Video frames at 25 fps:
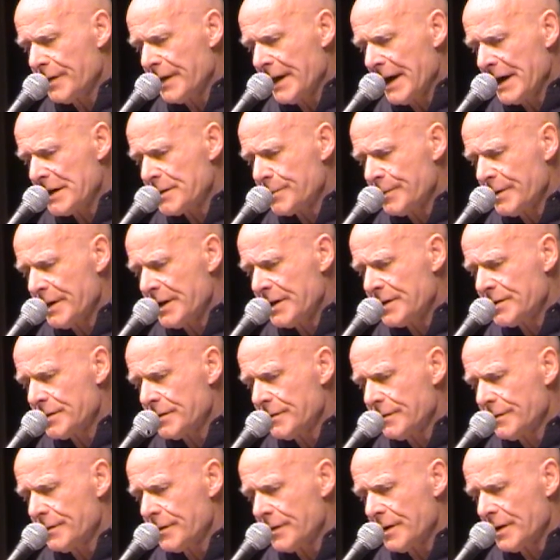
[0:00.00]
the
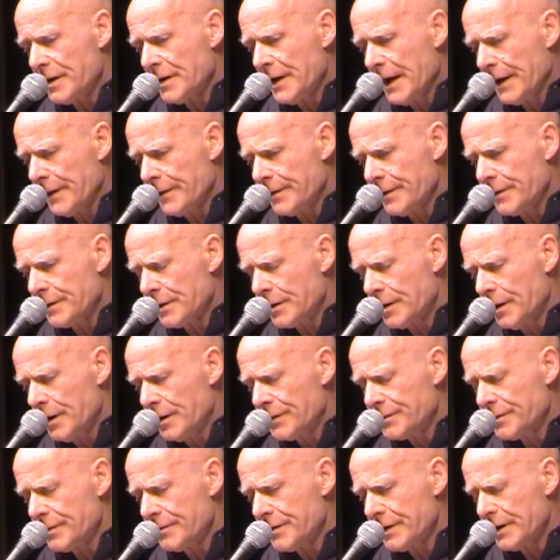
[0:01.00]
explanation for the length and the
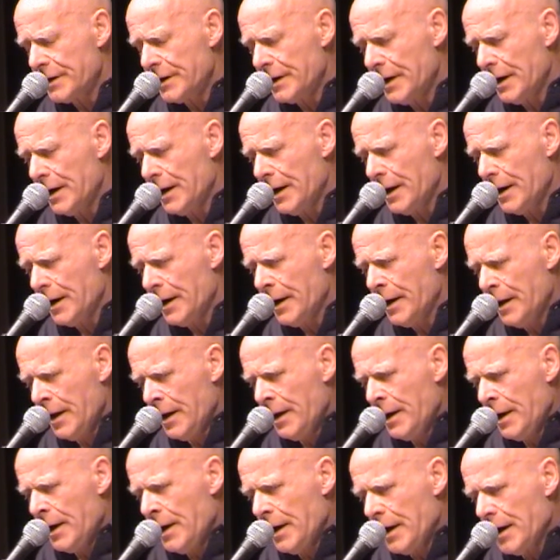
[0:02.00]
cost of the
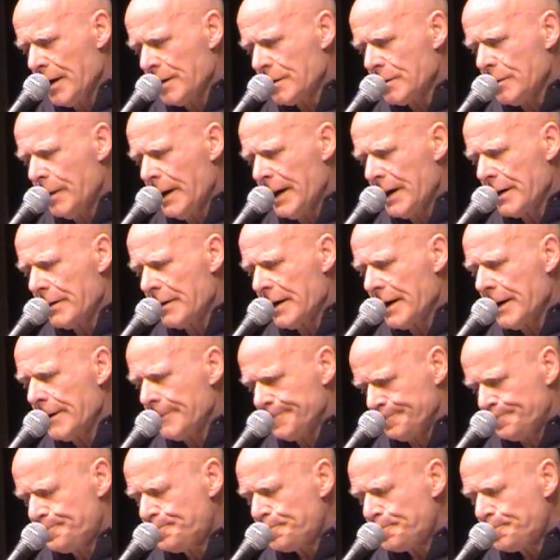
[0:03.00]
inquiry.